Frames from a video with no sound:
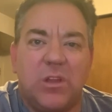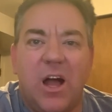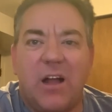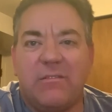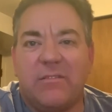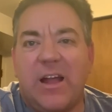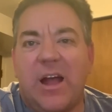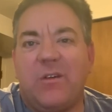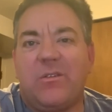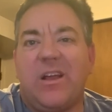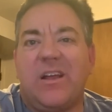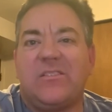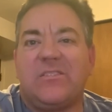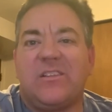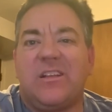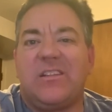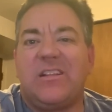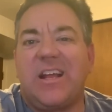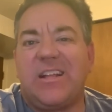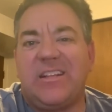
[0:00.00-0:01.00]
route as the
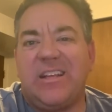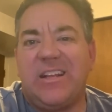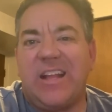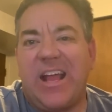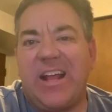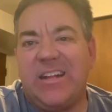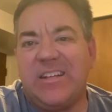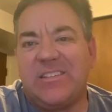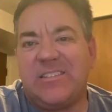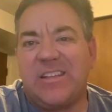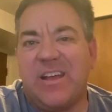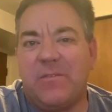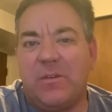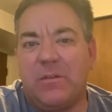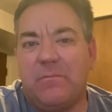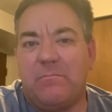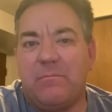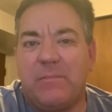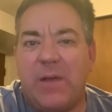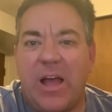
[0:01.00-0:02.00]

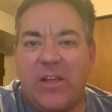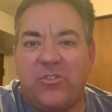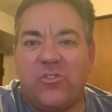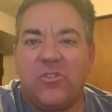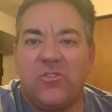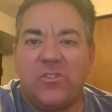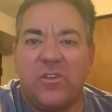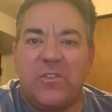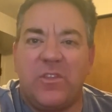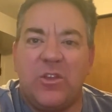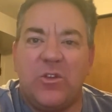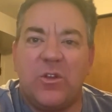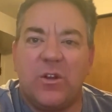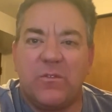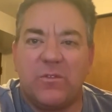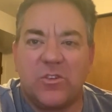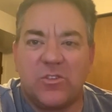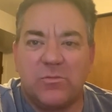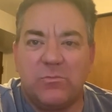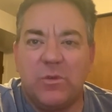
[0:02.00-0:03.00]
1987 Masters of the
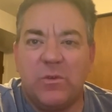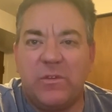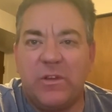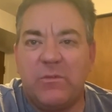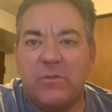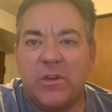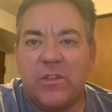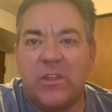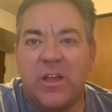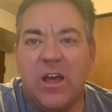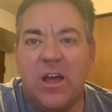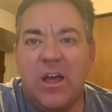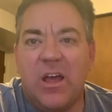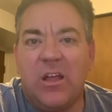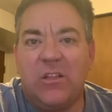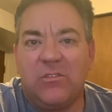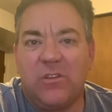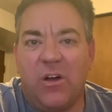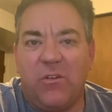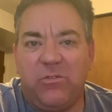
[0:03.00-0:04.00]
Universe movie with
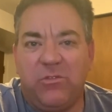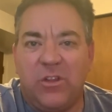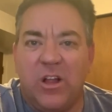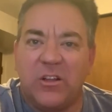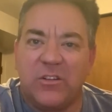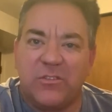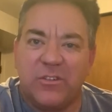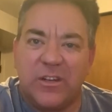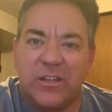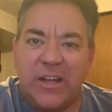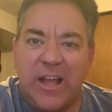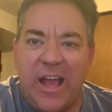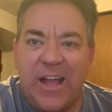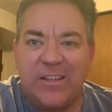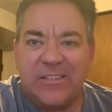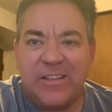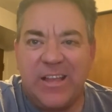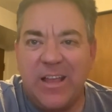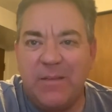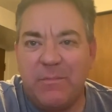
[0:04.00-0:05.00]
Dolph Lundgren as
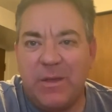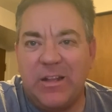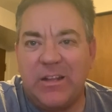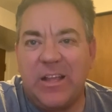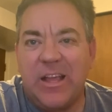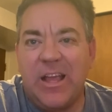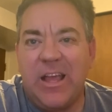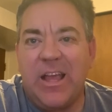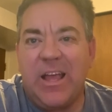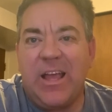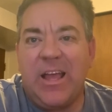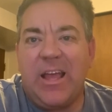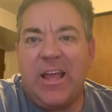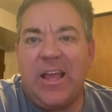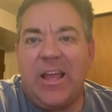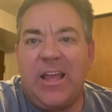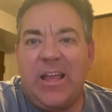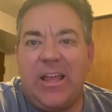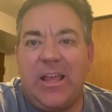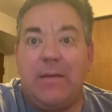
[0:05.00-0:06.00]
He-Man,
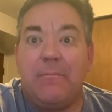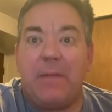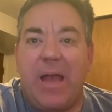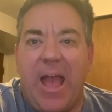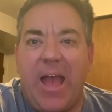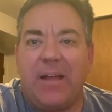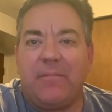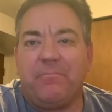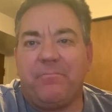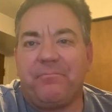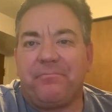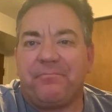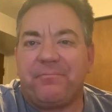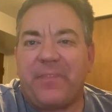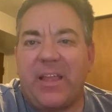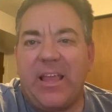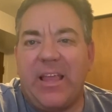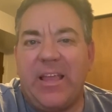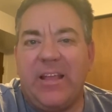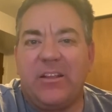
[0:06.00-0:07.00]
He-Man,
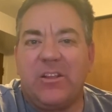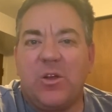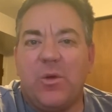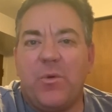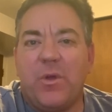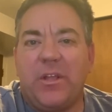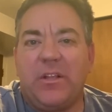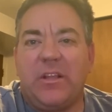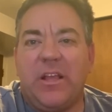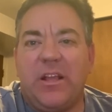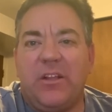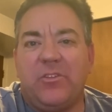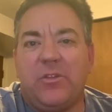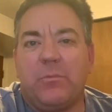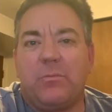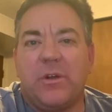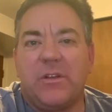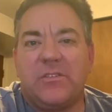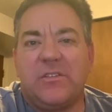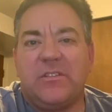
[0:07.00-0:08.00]
being going into
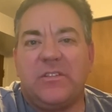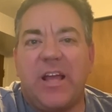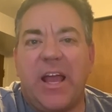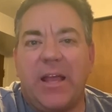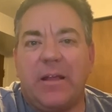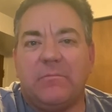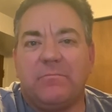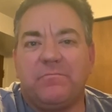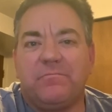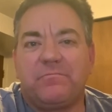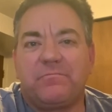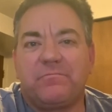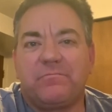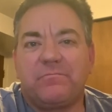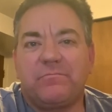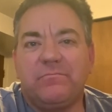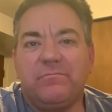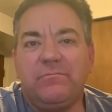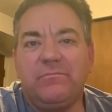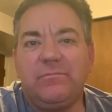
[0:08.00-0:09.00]
present day.
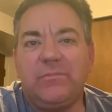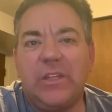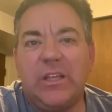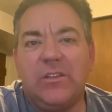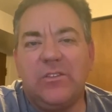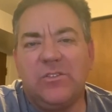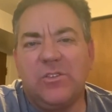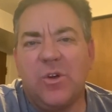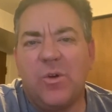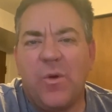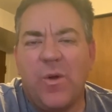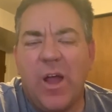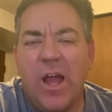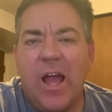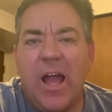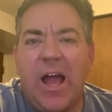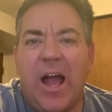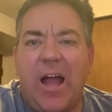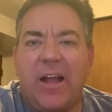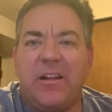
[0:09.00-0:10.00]
So
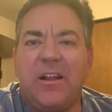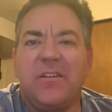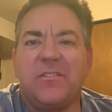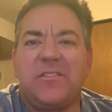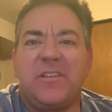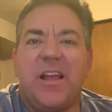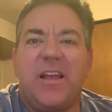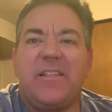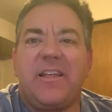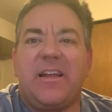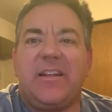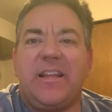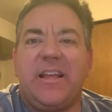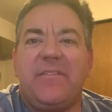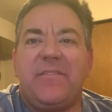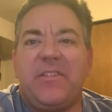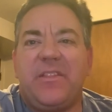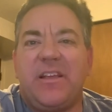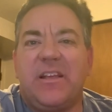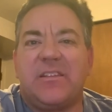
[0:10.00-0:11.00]
I dare say that
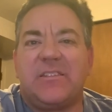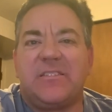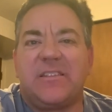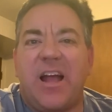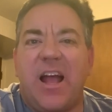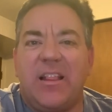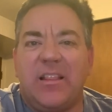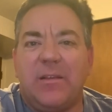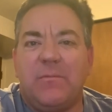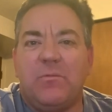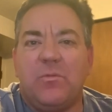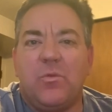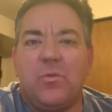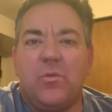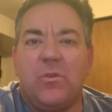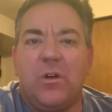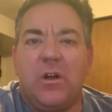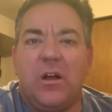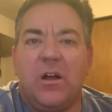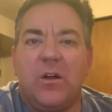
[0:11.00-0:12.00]
even the asylum
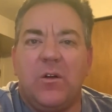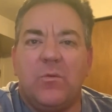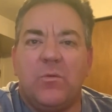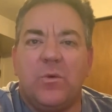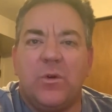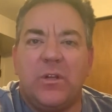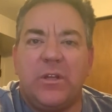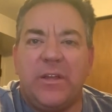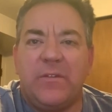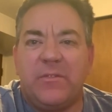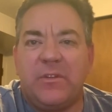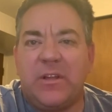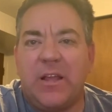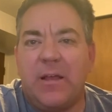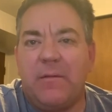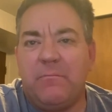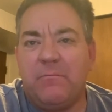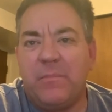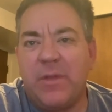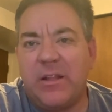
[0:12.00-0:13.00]
uh, would even
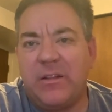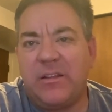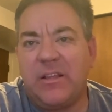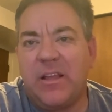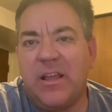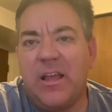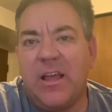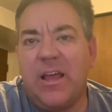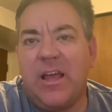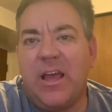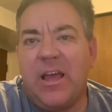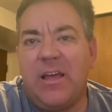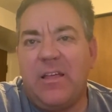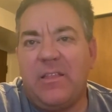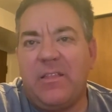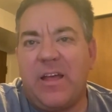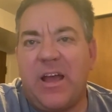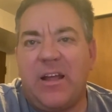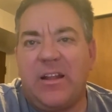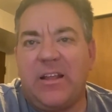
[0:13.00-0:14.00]
admit
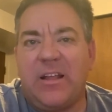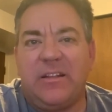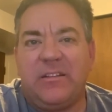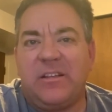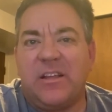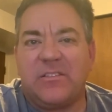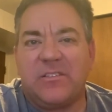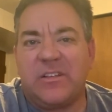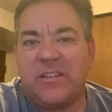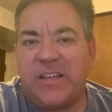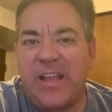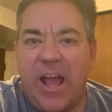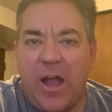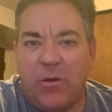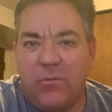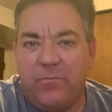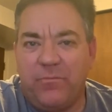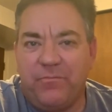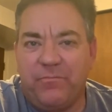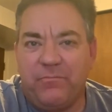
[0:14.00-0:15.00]
that it doesn't count.
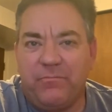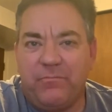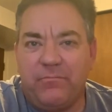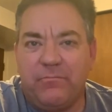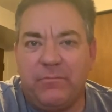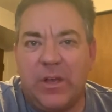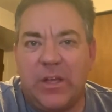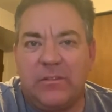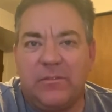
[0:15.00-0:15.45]
But